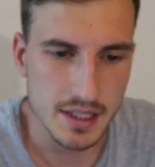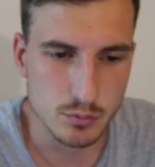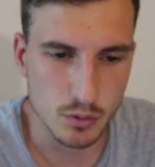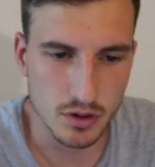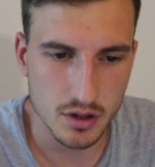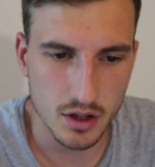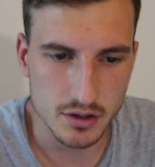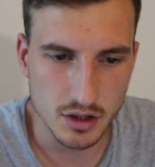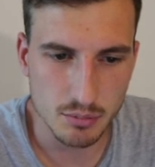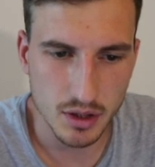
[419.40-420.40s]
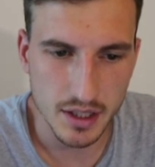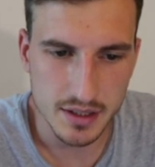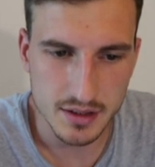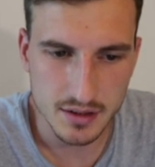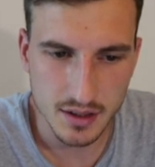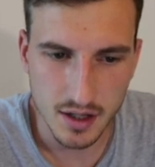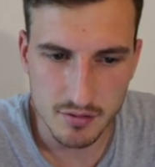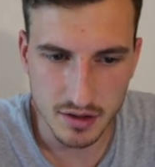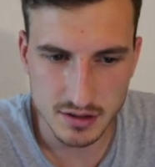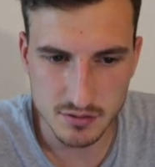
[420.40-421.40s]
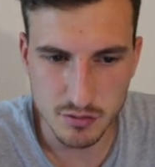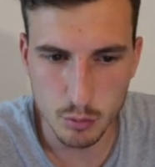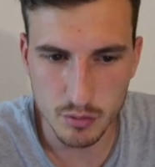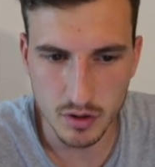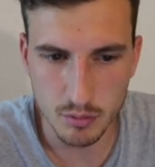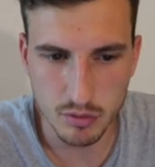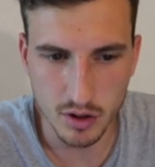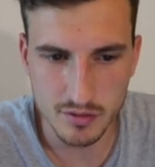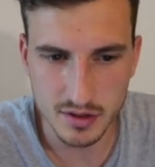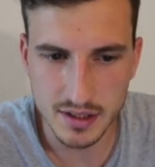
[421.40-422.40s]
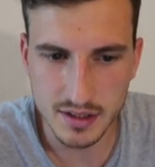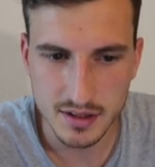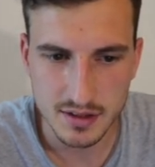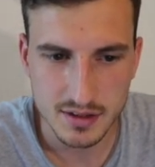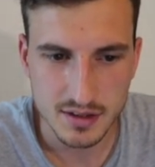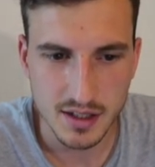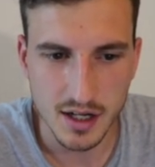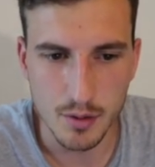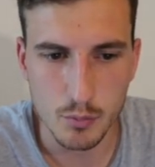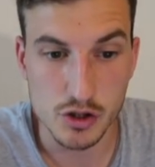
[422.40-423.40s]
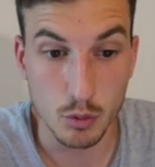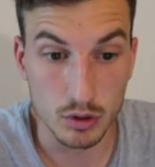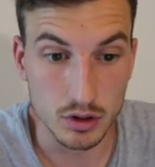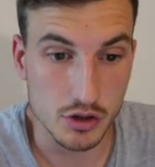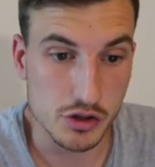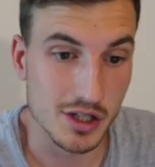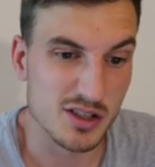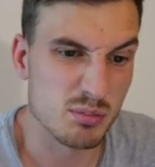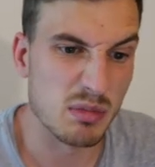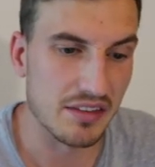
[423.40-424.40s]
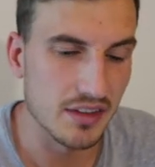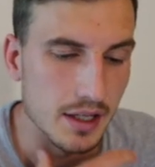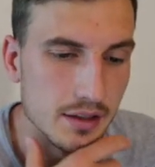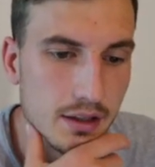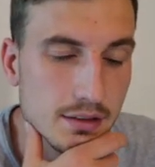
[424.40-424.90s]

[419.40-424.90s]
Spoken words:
He's one of the guys I play fantasy football with in our private league, which I won last year. Just add that in